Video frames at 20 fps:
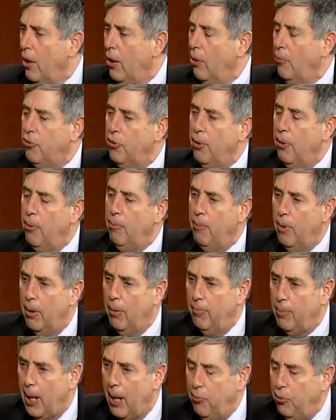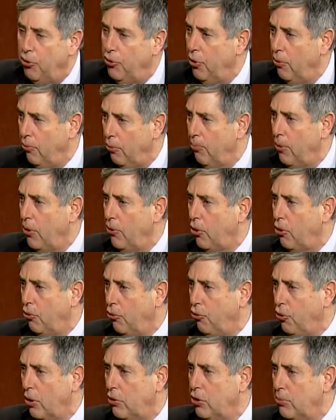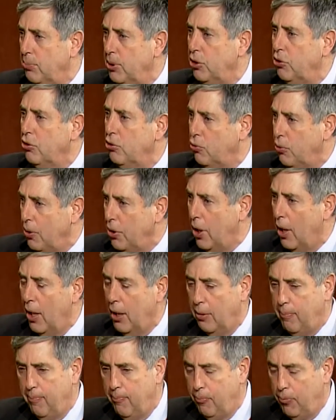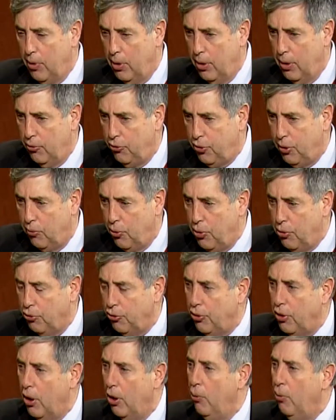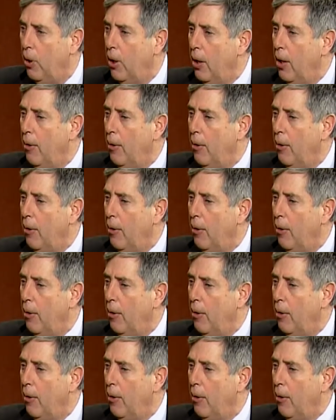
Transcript: I was in the construction business, retired several years ago.